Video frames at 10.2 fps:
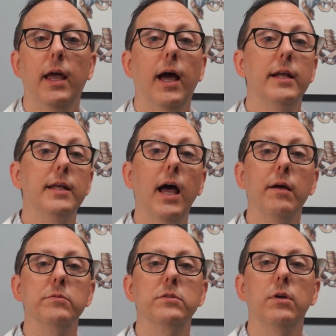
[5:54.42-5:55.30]
At
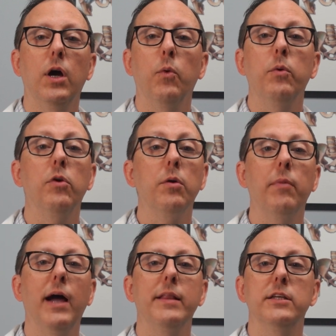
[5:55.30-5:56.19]
times, we will
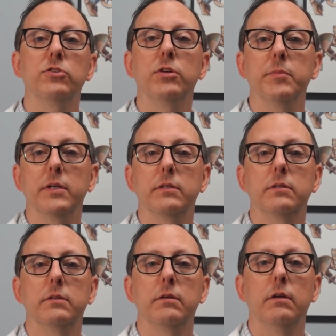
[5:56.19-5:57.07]
combine these
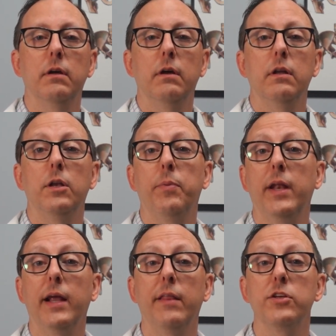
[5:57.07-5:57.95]
treatments.
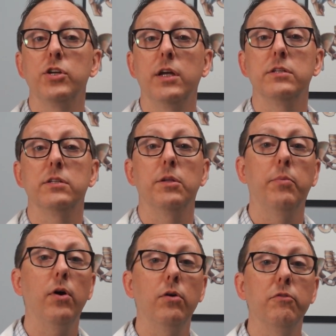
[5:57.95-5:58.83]
Depending on the changes in the
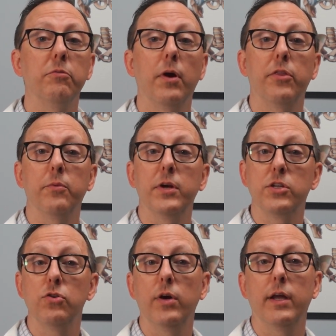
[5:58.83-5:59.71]
bone from
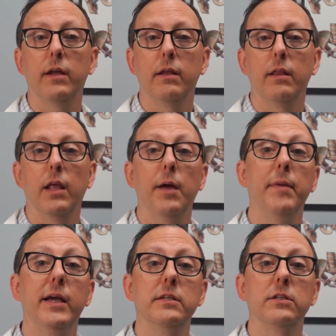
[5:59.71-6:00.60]
arthritic joint, I
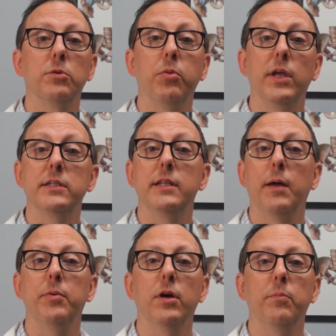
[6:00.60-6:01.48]
consider placing
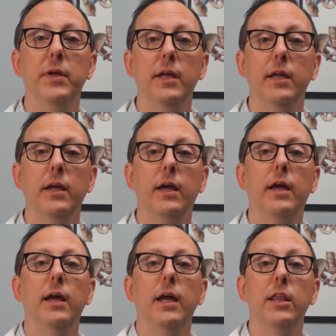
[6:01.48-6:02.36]
that PRP
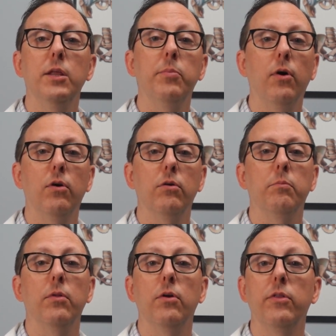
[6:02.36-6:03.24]
in the
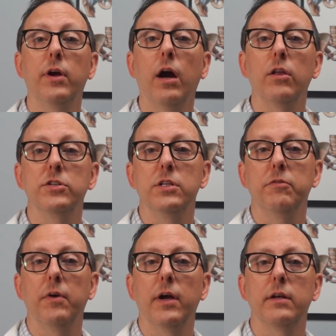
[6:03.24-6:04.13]
bone below the cartilage
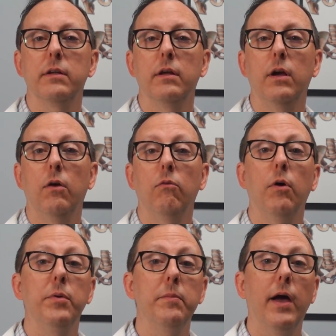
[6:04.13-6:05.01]
defect,
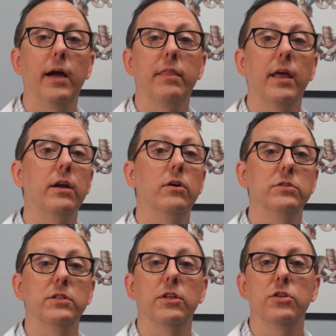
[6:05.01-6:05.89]
while BMAC then
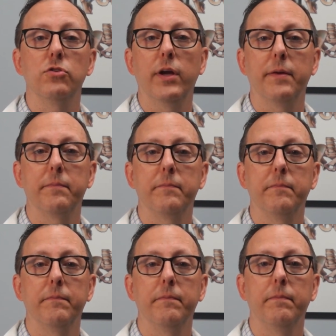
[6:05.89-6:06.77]
goes into the joint.
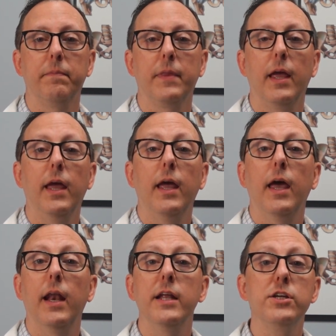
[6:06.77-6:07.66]

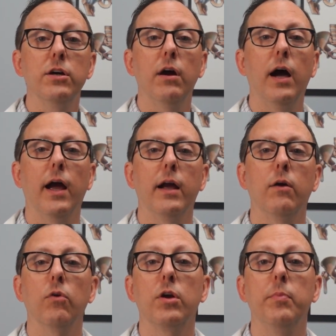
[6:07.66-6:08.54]
At
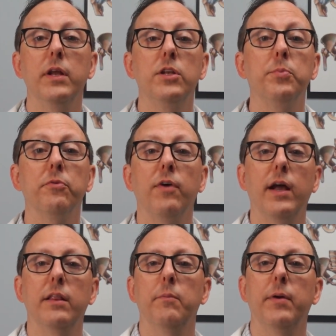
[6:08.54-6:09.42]
NGRI, we're committed to
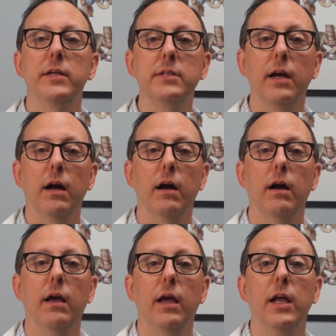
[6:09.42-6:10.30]
providing the best
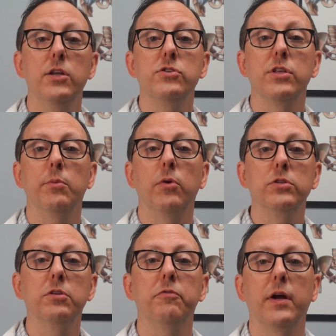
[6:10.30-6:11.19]
care and using the
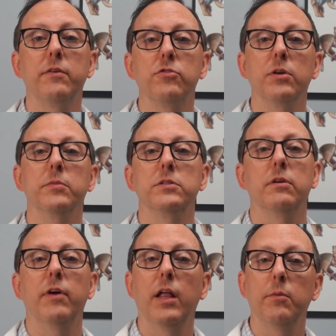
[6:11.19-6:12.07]
most effective treatments
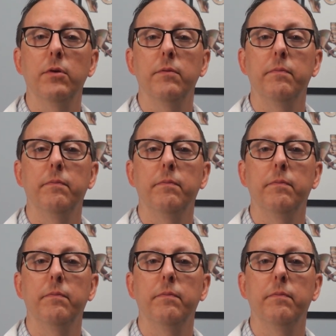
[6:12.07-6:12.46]
available.